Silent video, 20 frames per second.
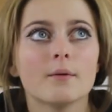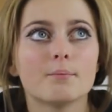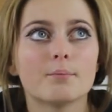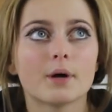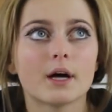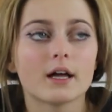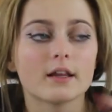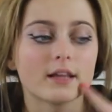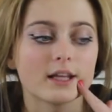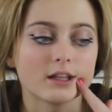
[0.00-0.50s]

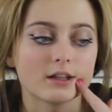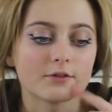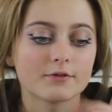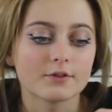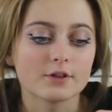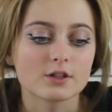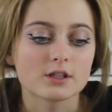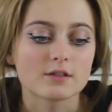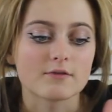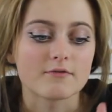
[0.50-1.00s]
but like the
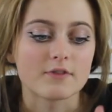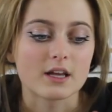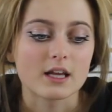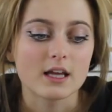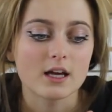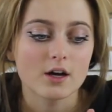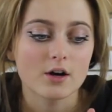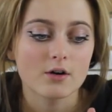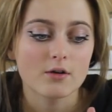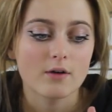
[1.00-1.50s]
first
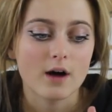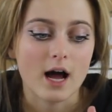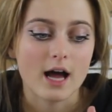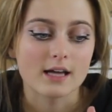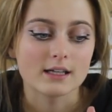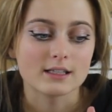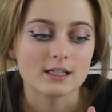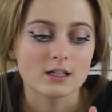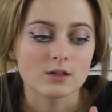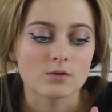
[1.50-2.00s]
video,
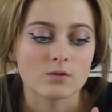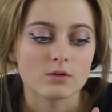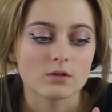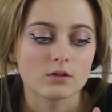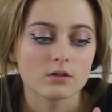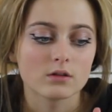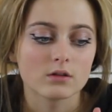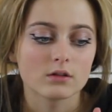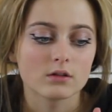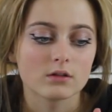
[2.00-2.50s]
I didn't
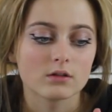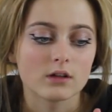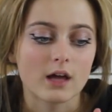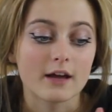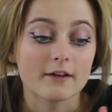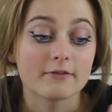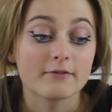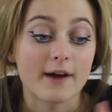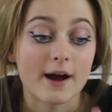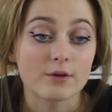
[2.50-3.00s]

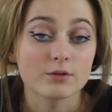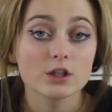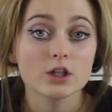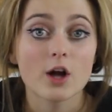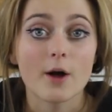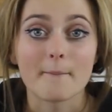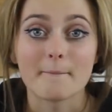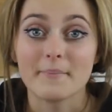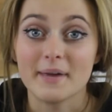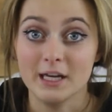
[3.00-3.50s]
I found it
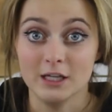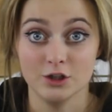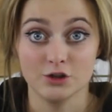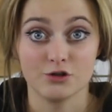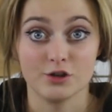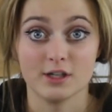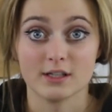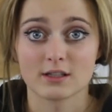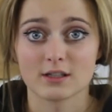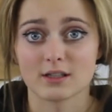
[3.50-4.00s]
on
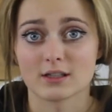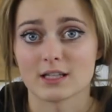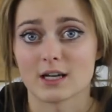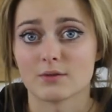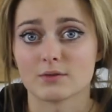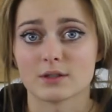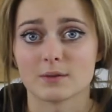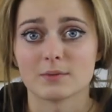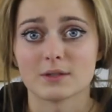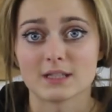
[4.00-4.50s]
Pinterest because I
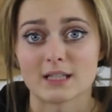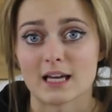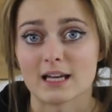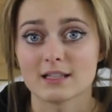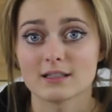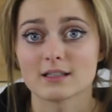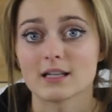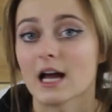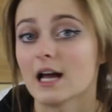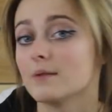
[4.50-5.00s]
was
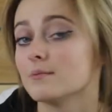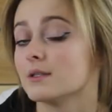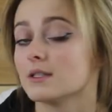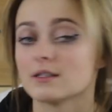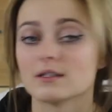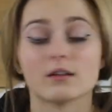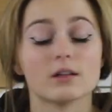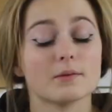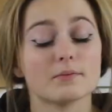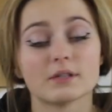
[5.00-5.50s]
obsessed. I'm
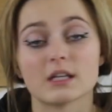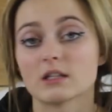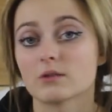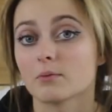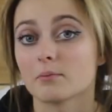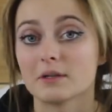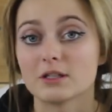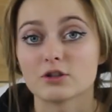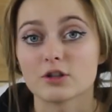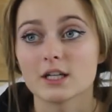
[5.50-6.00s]
still obsessed
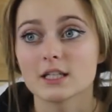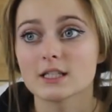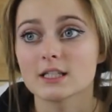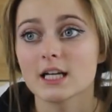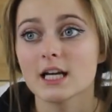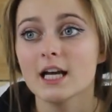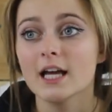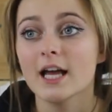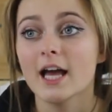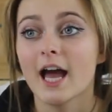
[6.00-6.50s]
with Pinterest.